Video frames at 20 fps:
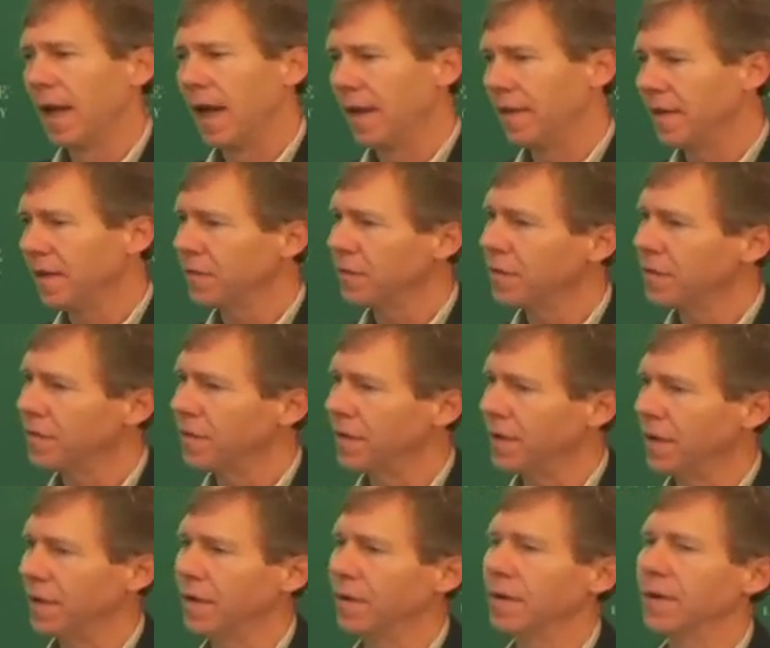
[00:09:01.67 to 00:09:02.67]
And this was
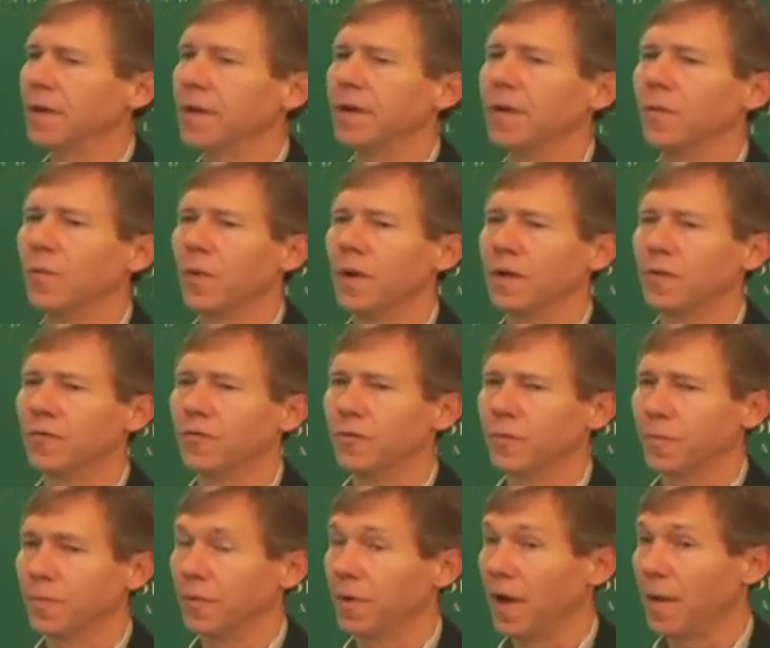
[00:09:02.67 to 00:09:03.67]
the era in which
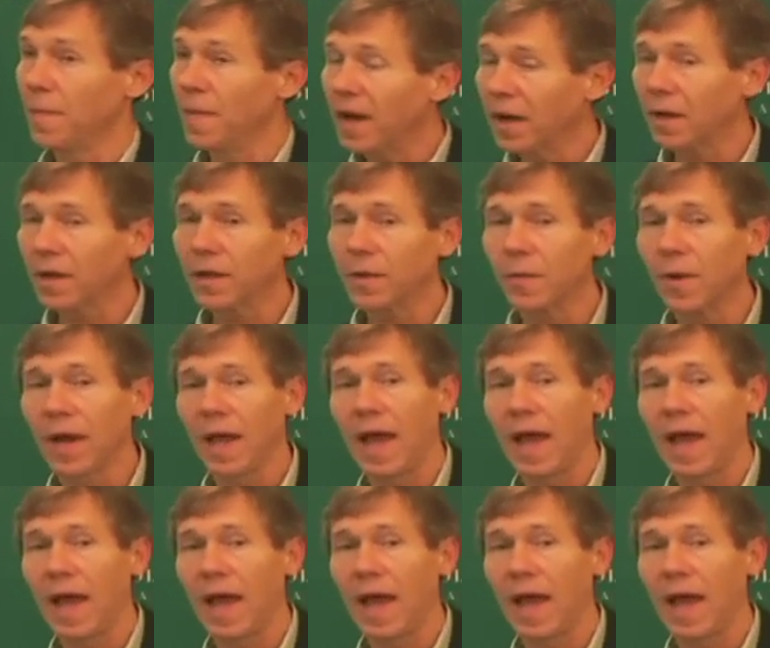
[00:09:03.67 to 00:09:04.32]
primarily what